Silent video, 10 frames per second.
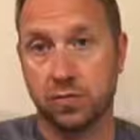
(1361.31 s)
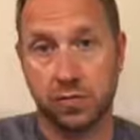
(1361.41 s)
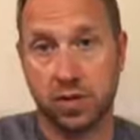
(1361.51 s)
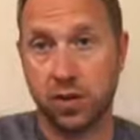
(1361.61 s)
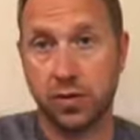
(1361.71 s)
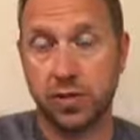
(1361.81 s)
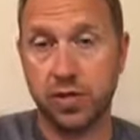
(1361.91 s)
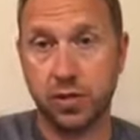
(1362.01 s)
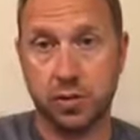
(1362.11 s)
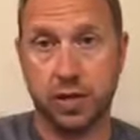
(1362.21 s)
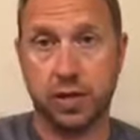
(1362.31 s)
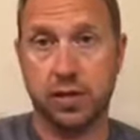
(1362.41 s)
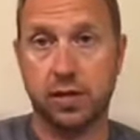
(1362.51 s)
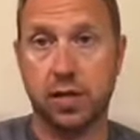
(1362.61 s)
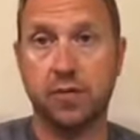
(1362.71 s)
That's all there is to it.
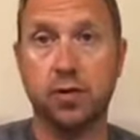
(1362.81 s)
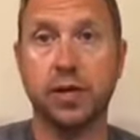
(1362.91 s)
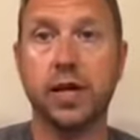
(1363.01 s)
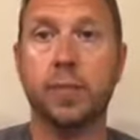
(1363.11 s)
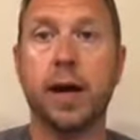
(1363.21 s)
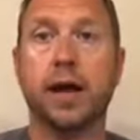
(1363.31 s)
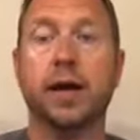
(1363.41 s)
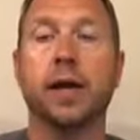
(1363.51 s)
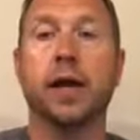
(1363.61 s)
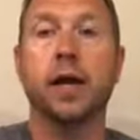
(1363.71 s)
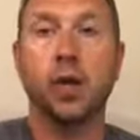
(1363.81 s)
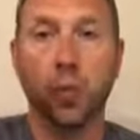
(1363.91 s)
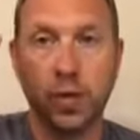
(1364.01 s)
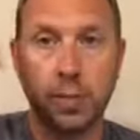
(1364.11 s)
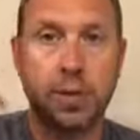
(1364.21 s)
If you think about it,
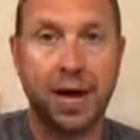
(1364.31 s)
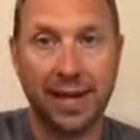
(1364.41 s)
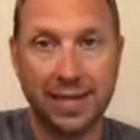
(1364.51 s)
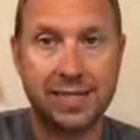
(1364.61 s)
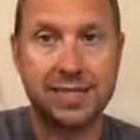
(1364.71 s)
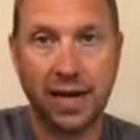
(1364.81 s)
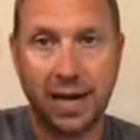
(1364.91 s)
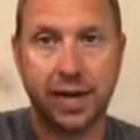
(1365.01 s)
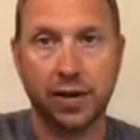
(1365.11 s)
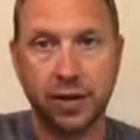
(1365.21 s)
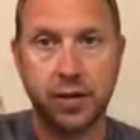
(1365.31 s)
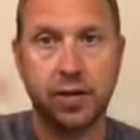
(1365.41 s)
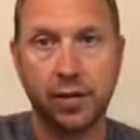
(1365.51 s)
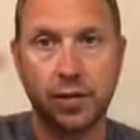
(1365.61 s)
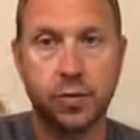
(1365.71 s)
when the mind is tired,
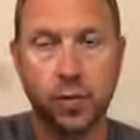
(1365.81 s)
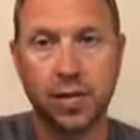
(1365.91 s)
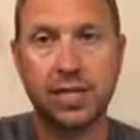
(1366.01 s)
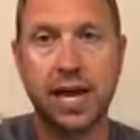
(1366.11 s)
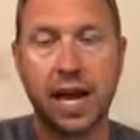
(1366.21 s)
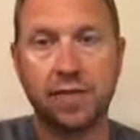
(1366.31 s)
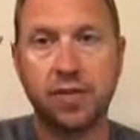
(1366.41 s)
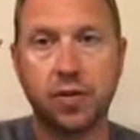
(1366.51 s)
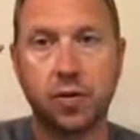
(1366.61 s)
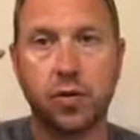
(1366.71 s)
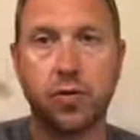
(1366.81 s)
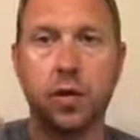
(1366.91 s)
what does it have to do?